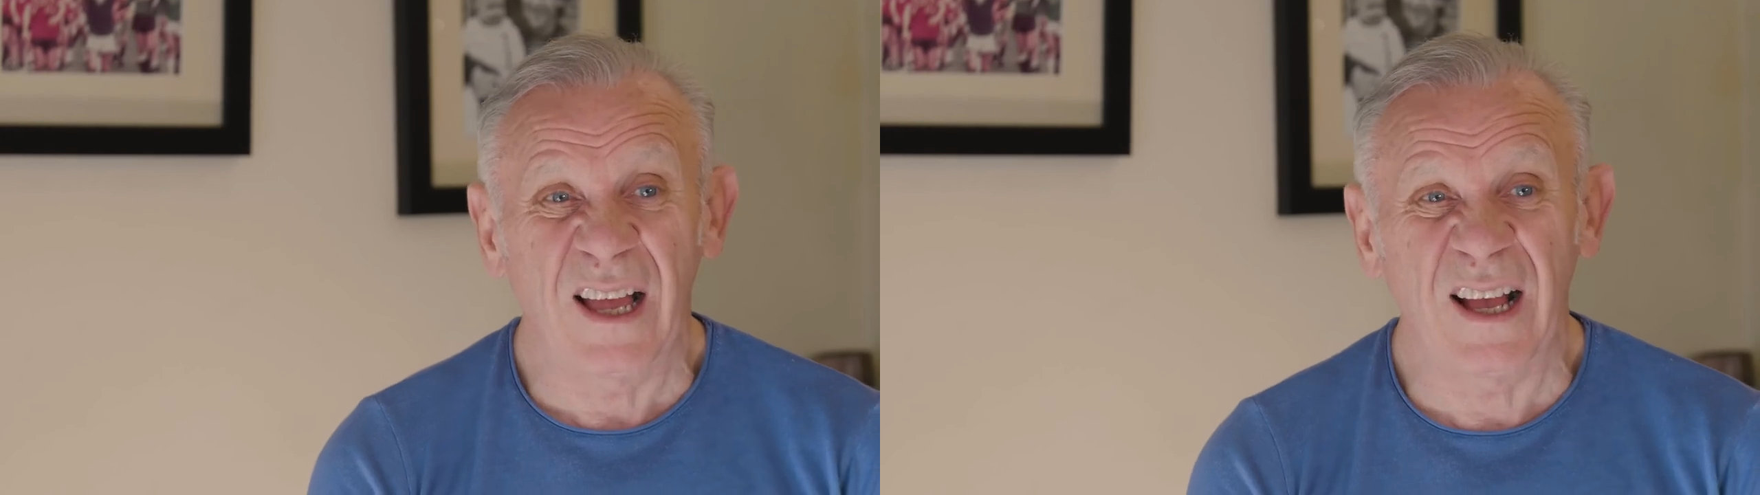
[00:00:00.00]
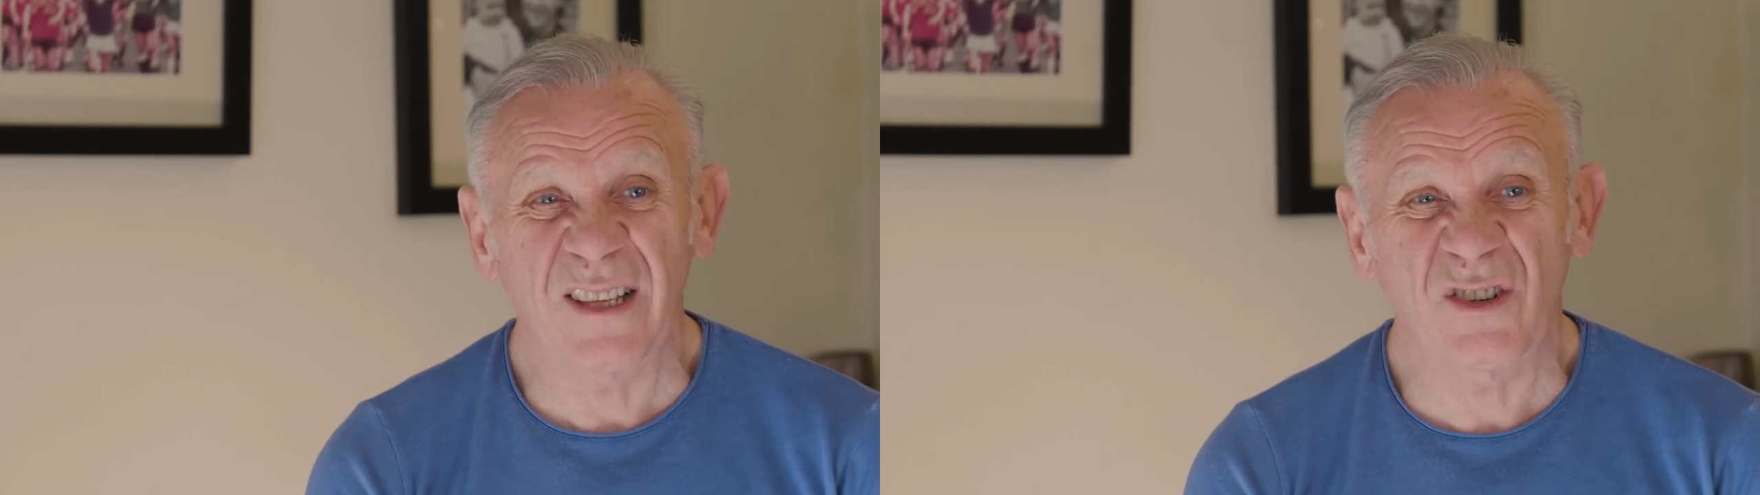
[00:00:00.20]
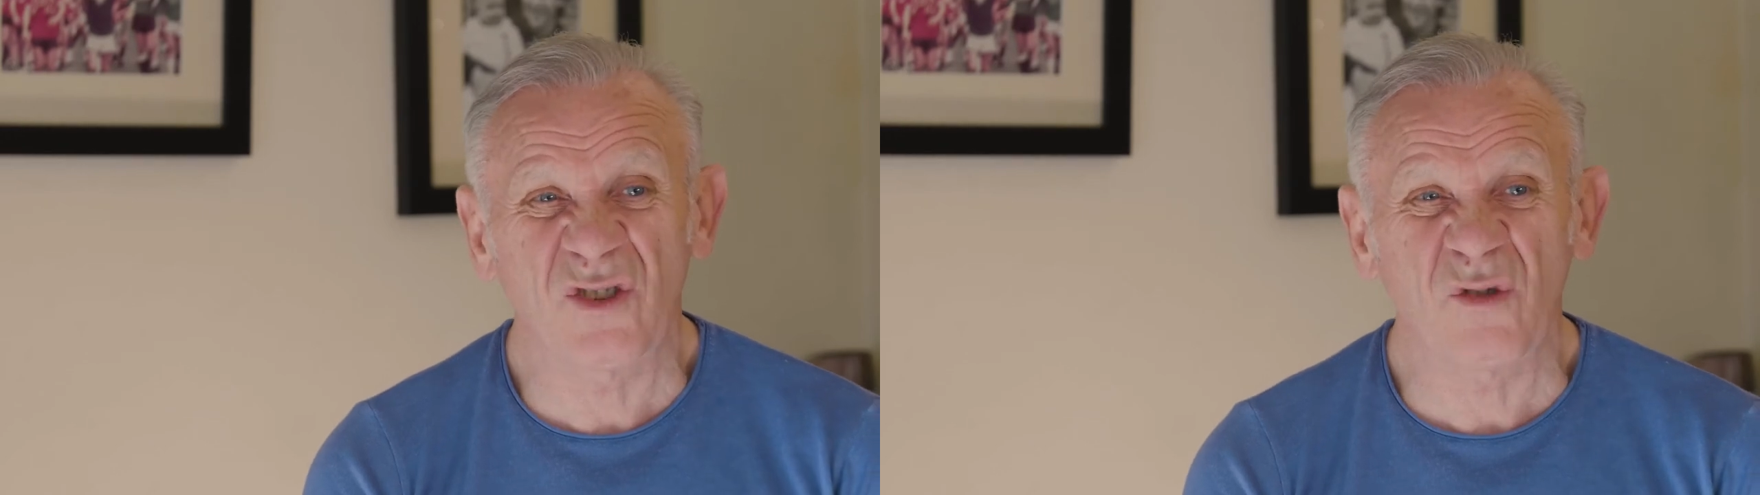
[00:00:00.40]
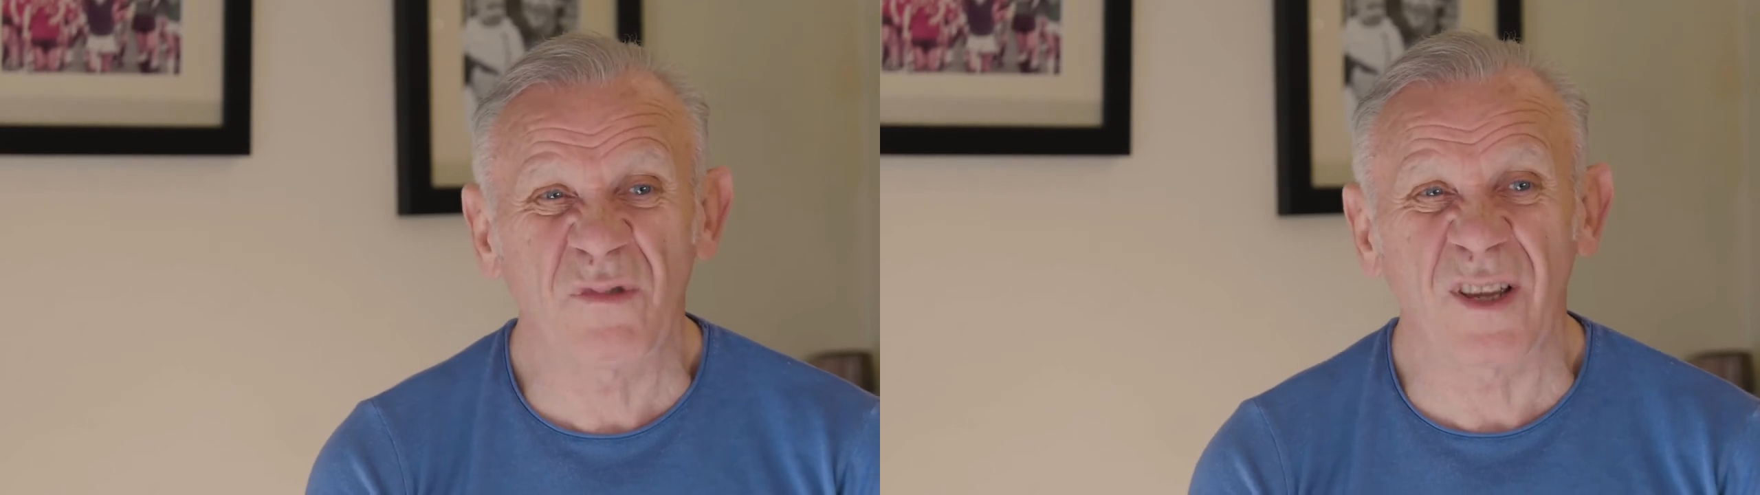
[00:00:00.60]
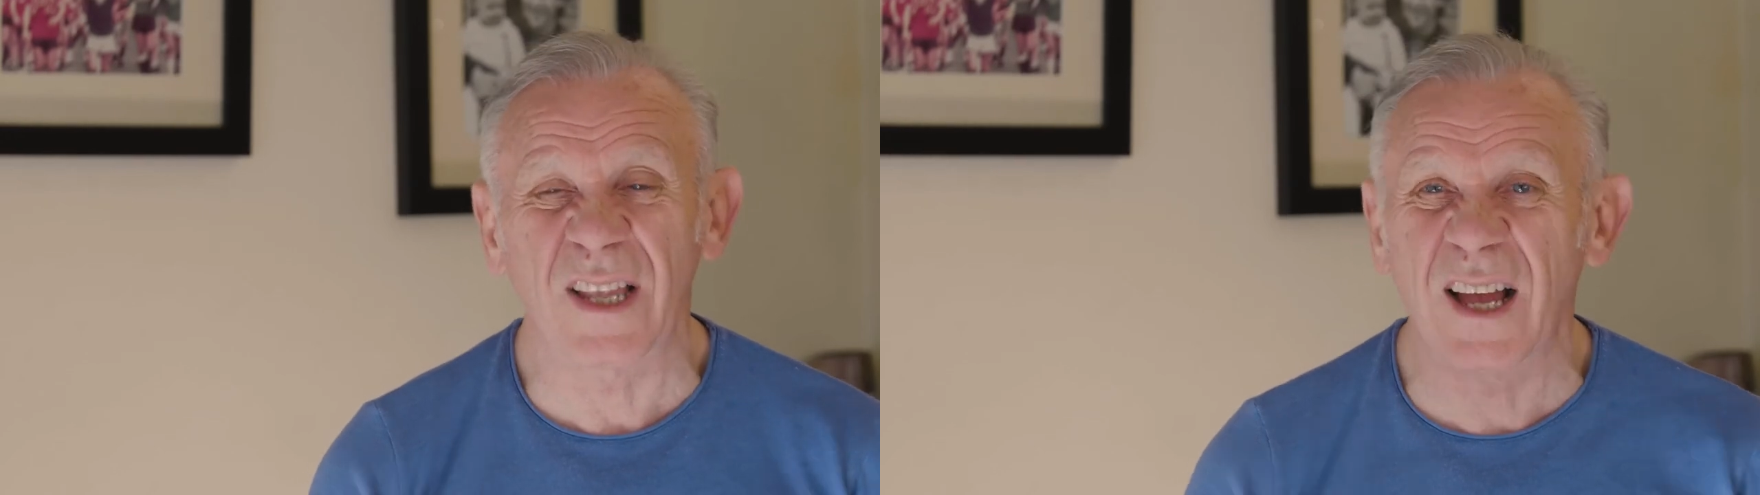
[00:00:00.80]
that's
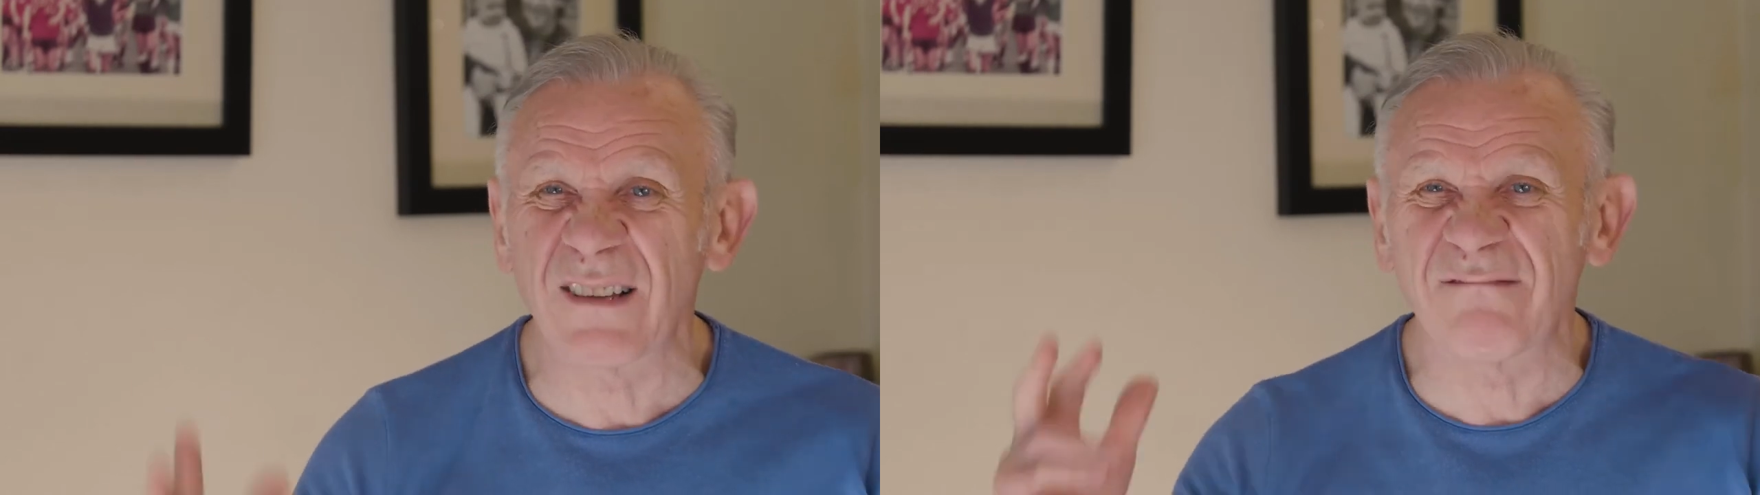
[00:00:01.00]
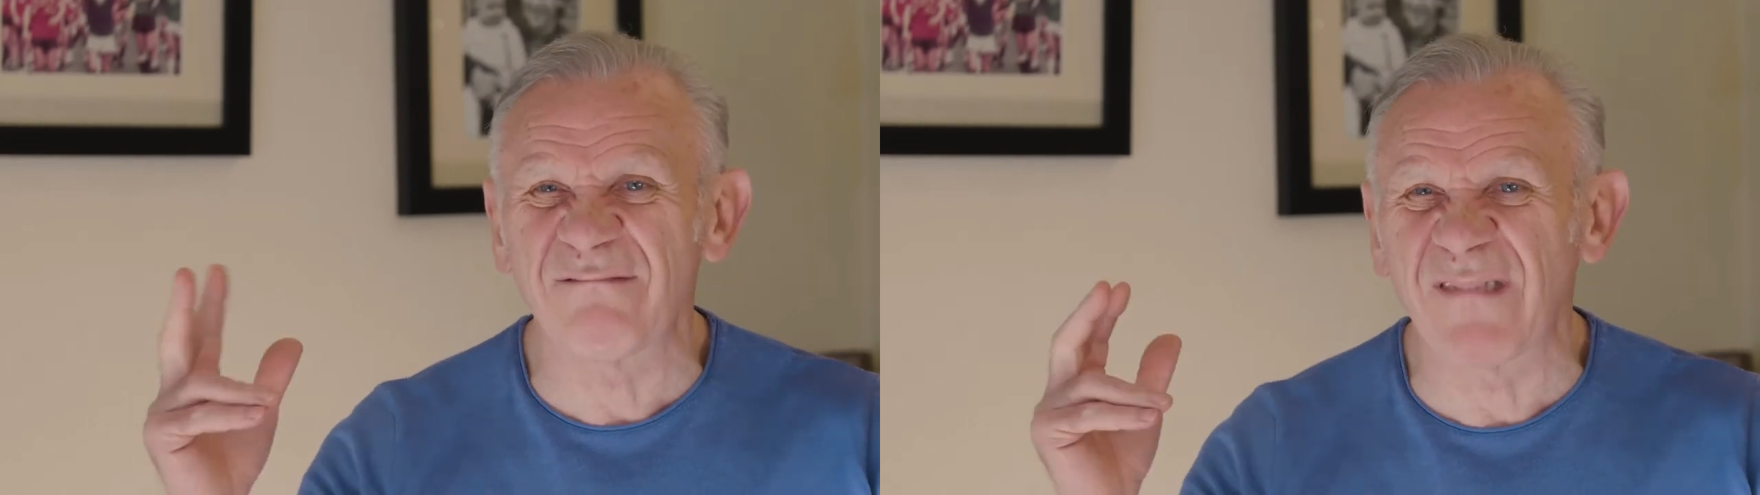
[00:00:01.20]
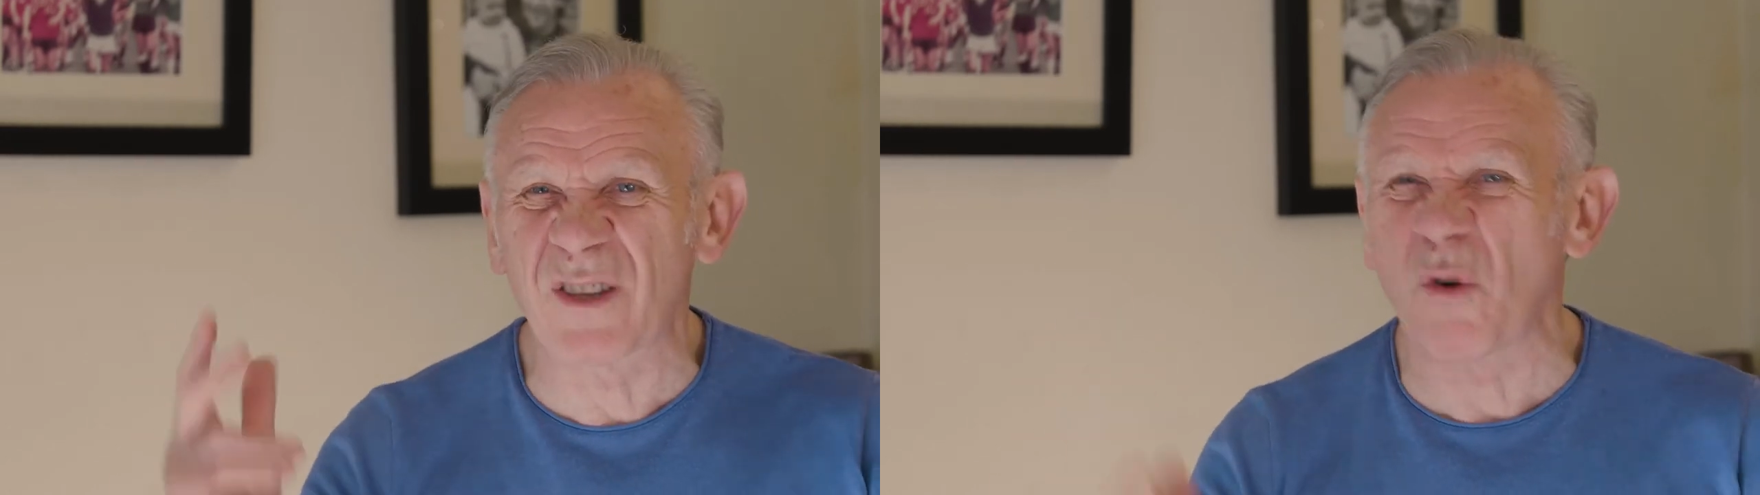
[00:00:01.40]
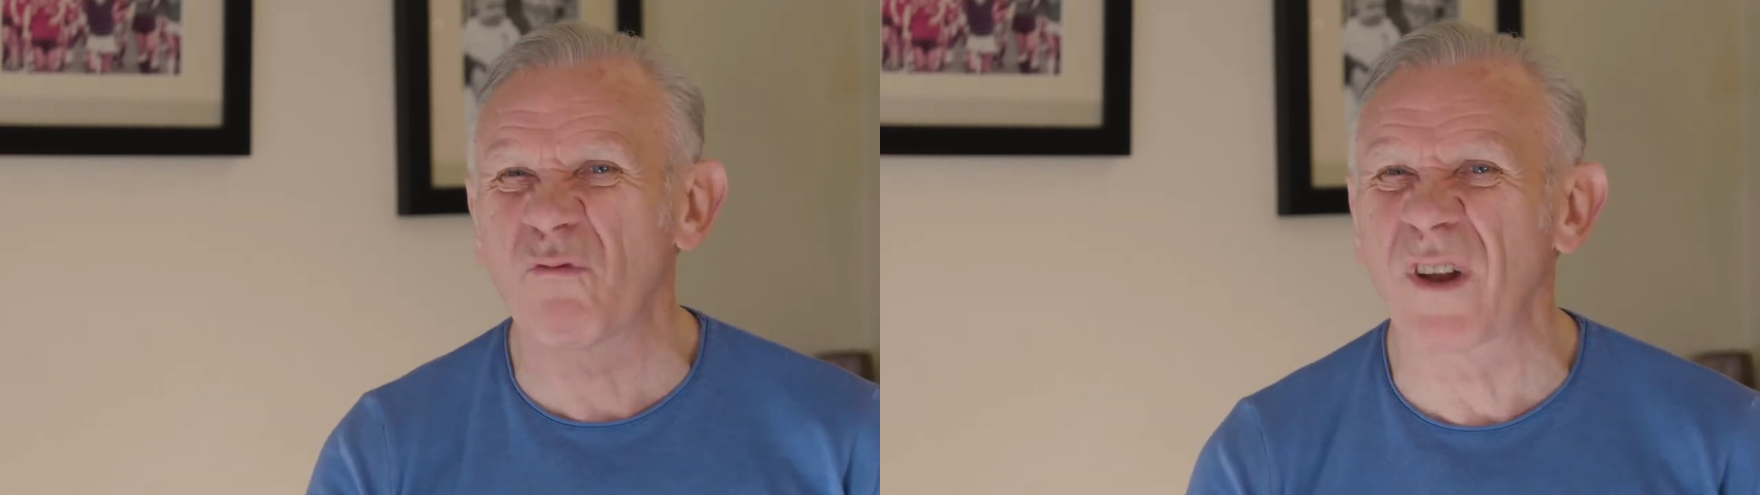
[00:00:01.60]
something that I don't